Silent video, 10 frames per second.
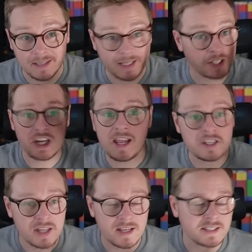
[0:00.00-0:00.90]
It could
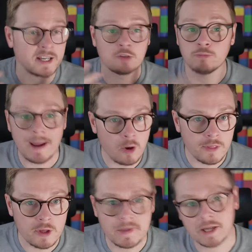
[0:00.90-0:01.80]
change things, it could retcon
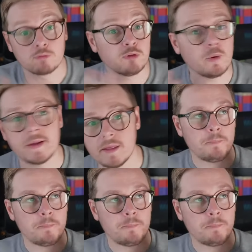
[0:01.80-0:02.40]
them, it could ruin them.